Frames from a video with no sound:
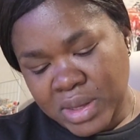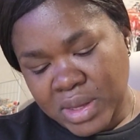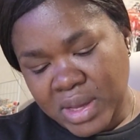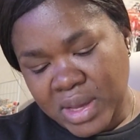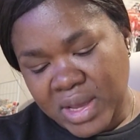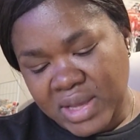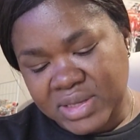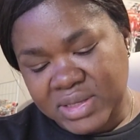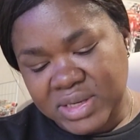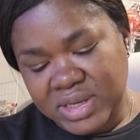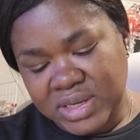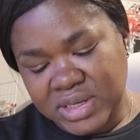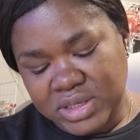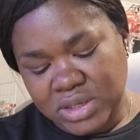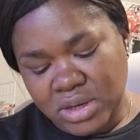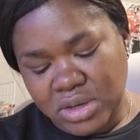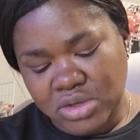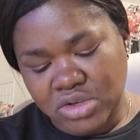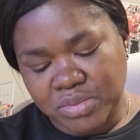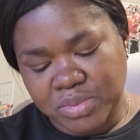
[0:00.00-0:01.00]
I said it's
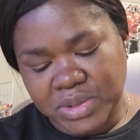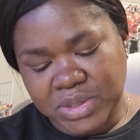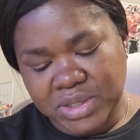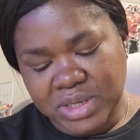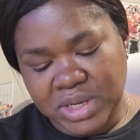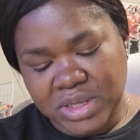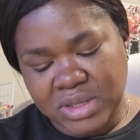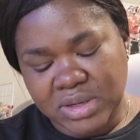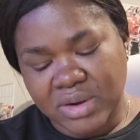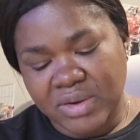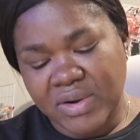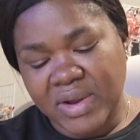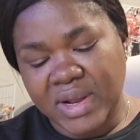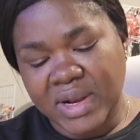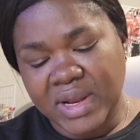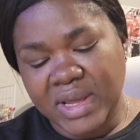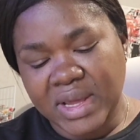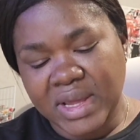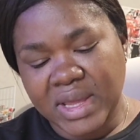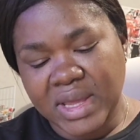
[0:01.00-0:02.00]
100%
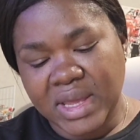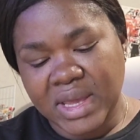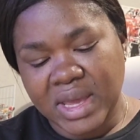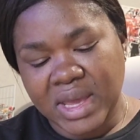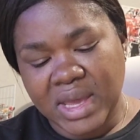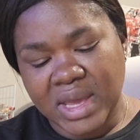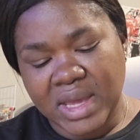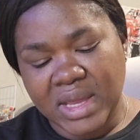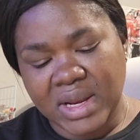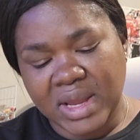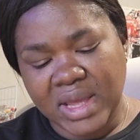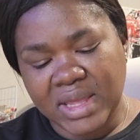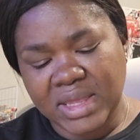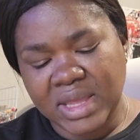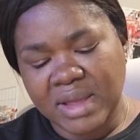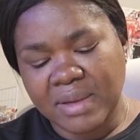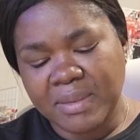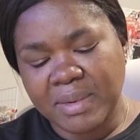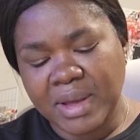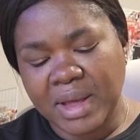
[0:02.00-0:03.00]
acrylic, and I think